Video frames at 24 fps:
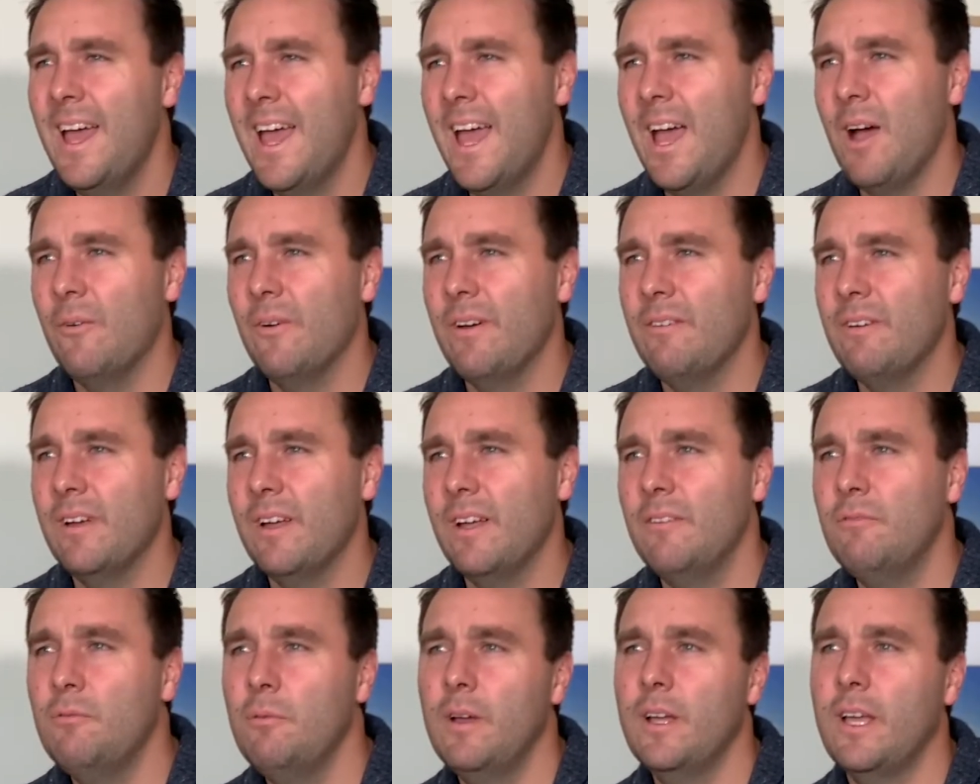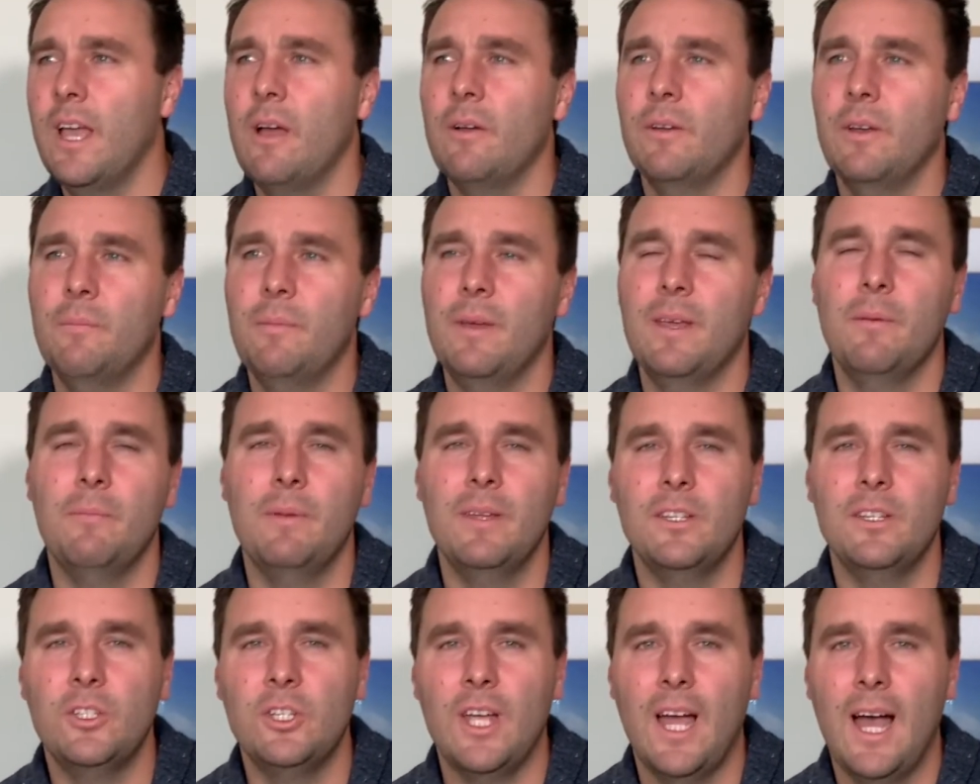However, if we're going to be a
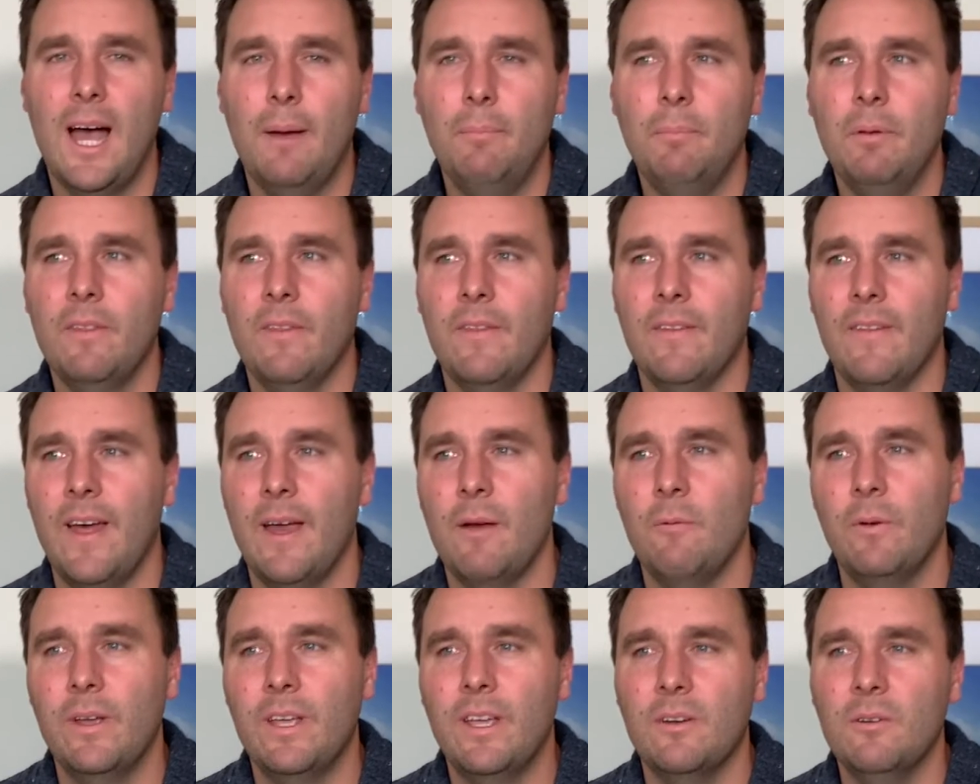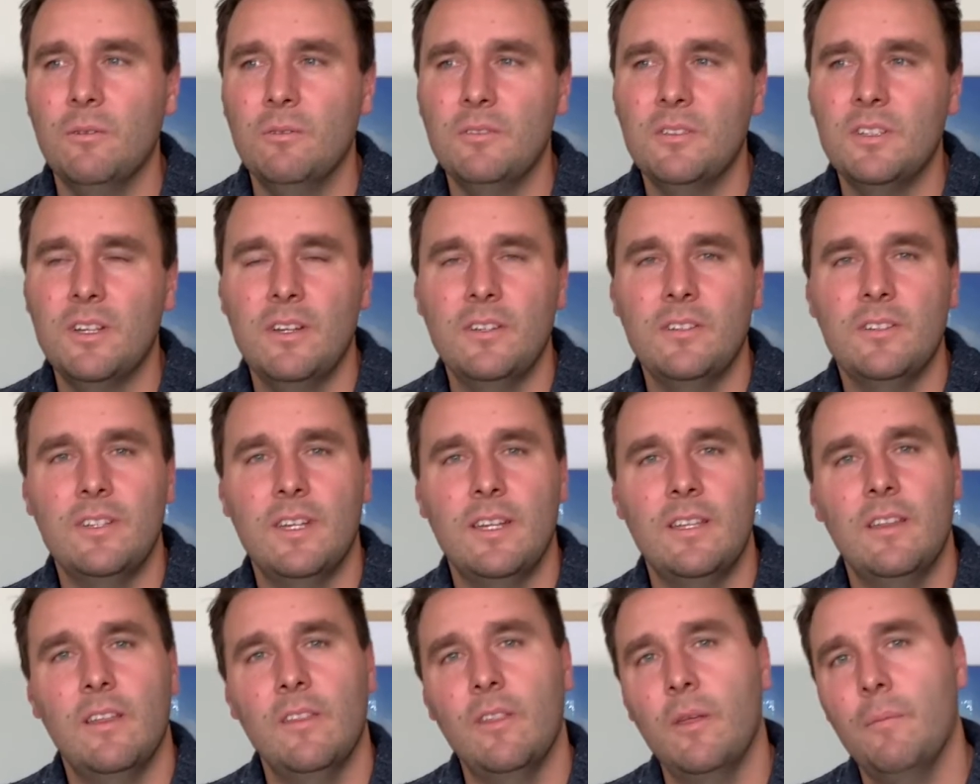bit sharper than that, we can also
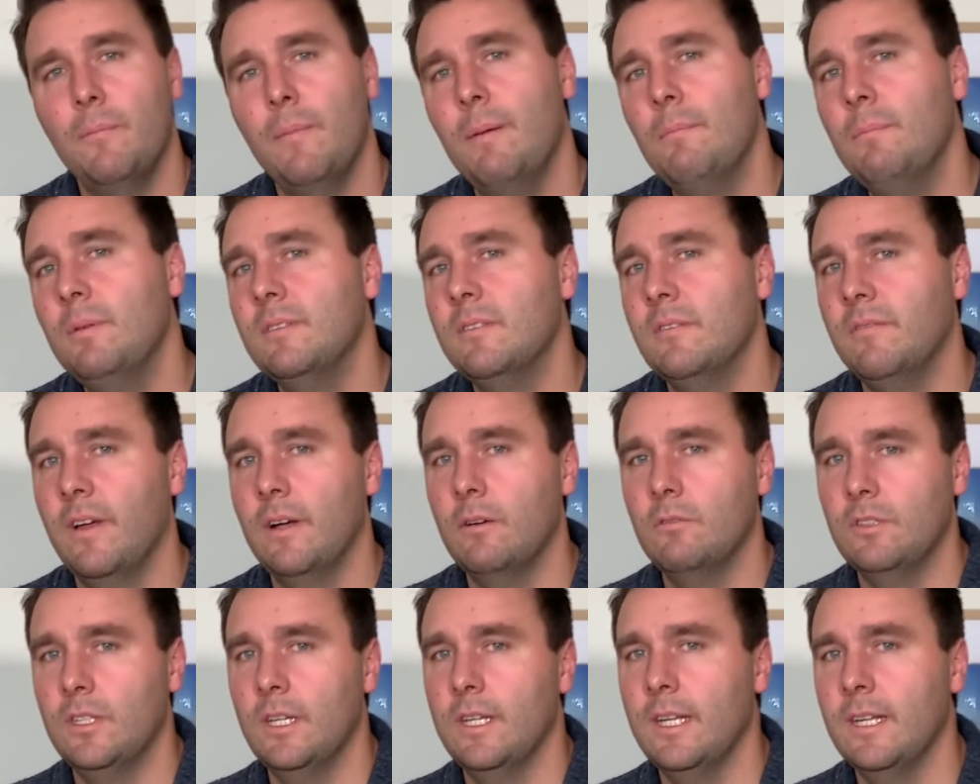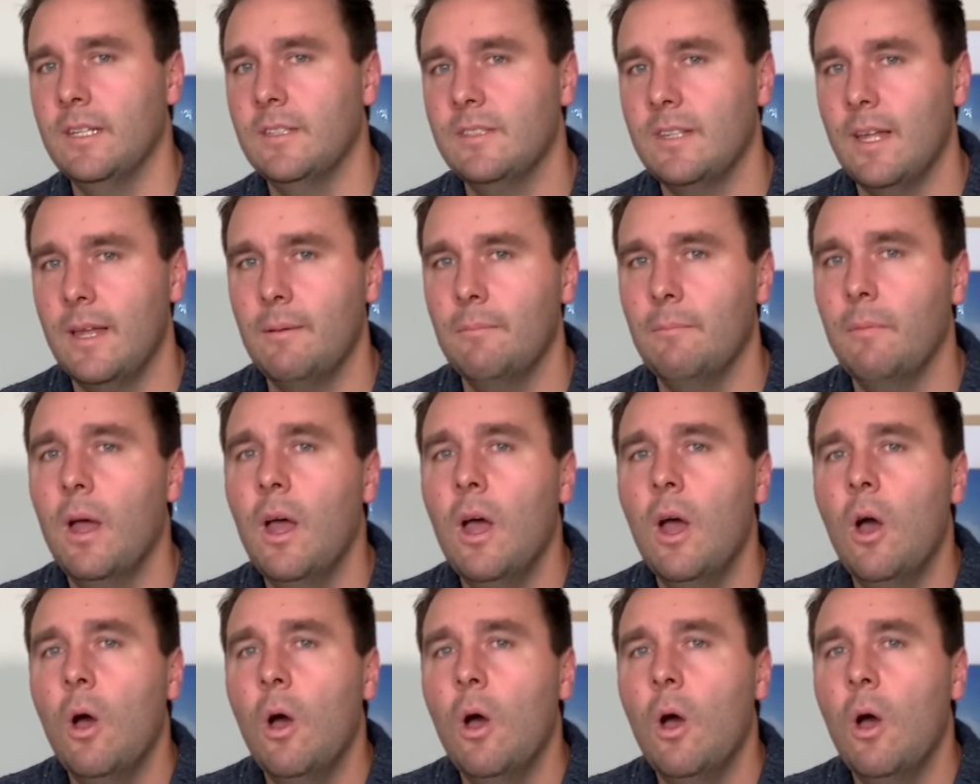see that the members of LGSM